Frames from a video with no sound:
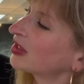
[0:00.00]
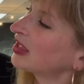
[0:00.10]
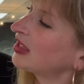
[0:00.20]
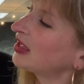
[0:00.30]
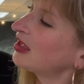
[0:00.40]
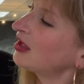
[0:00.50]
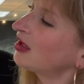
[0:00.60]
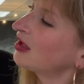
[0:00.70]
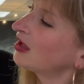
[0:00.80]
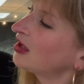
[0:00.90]
key,
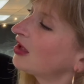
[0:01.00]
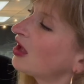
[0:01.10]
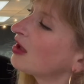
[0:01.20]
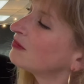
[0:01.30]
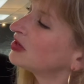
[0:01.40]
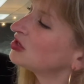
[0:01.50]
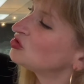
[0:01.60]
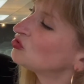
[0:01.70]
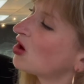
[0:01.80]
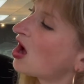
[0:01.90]
I'm gonna
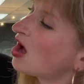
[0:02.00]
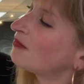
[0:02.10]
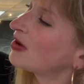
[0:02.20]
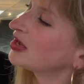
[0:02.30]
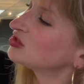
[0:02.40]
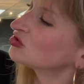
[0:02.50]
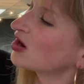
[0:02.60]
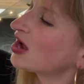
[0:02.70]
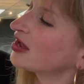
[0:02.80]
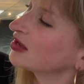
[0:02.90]
draw my
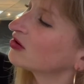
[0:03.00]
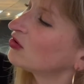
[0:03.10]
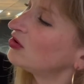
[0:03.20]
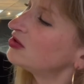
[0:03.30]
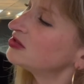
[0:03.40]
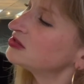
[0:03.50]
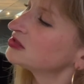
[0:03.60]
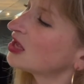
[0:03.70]
triangles